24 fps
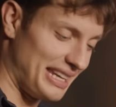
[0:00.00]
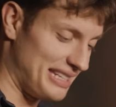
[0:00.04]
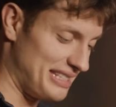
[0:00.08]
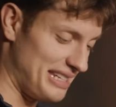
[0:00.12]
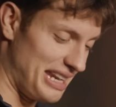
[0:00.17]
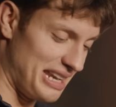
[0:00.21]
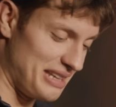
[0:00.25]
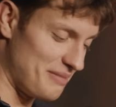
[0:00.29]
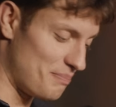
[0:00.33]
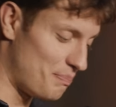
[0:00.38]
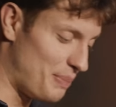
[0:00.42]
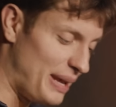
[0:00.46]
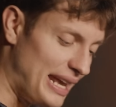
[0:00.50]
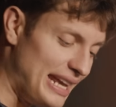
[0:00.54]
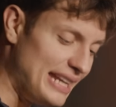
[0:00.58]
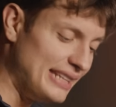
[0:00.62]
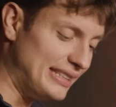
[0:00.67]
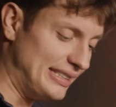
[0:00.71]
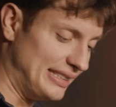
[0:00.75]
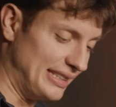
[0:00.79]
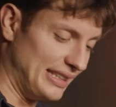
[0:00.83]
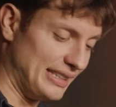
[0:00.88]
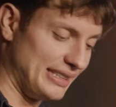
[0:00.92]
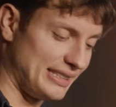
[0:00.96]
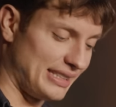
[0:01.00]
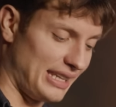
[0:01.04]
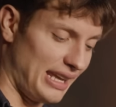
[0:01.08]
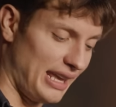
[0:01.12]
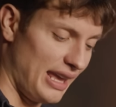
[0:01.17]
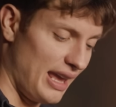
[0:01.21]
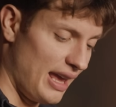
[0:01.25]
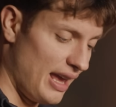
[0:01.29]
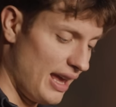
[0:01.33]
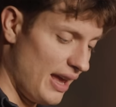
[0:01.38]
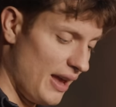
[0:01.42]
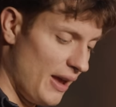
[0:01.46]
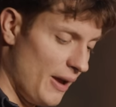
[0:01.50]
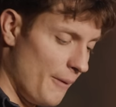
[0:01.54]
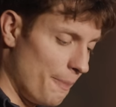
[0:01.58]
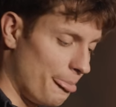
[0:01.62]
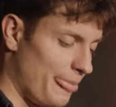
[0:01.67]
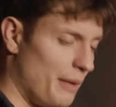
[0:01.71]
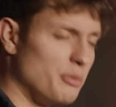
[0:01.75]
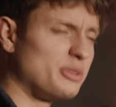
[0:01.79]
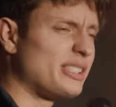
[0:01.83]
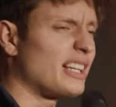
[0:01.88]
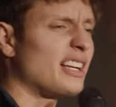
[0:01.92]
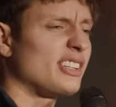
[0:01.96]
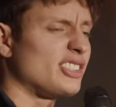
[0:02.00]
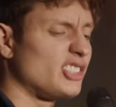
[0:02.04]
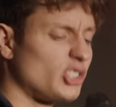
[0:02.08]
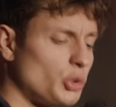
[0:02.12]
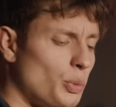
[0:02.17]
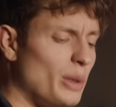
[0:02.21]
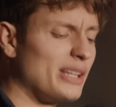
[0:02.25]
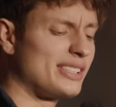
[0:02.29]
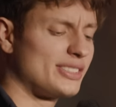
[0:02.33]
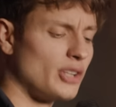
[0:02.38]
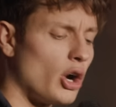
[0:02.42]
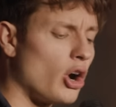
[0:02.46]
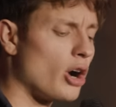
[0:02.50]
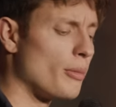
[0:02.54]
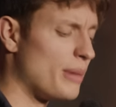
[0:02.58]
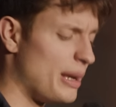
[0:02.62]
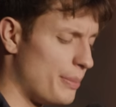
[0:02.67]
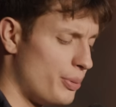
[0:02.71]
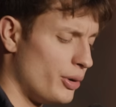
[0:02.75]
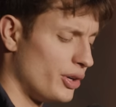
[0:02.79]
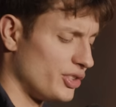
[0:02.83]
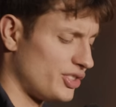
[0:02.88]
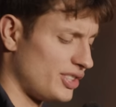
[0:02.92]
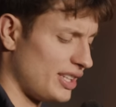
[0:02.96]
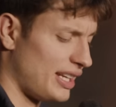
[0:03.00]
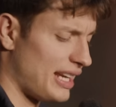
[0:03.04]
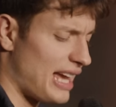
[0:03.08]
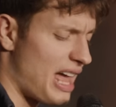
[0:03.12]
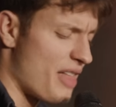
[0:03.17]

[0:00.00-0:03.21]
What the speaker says: and pieces. It was like a Swiss Army pussy.